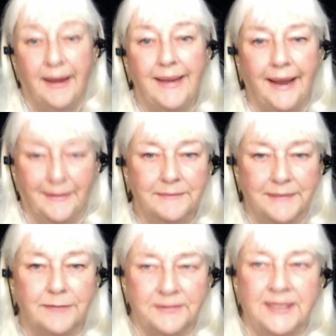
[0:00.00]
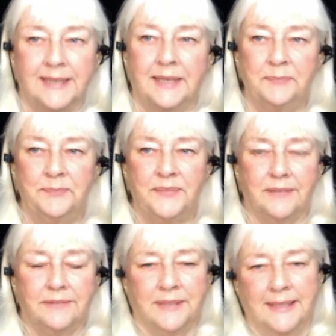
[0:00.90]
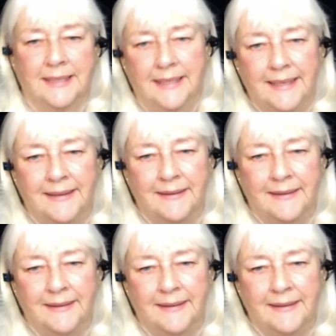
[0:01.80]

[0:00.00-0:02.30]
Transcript: Yeah, definitely. Definitely.